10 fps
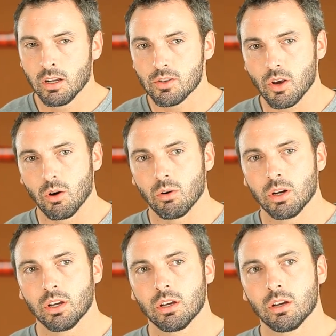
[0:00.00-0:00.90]
So
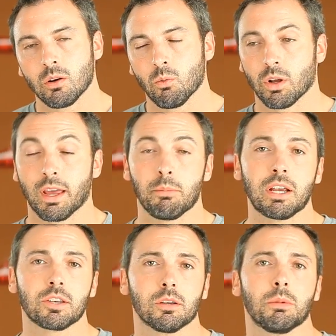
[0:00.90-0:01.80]
what that
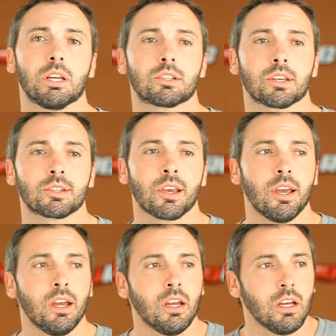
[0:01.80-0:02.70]
basically means is,
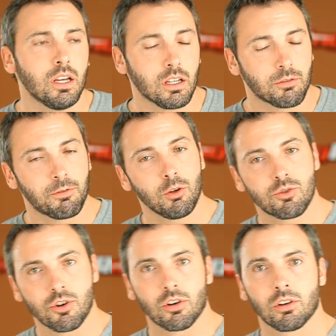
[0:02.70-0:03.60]
in the
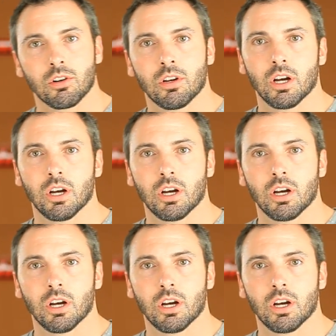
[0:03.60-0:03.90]
future,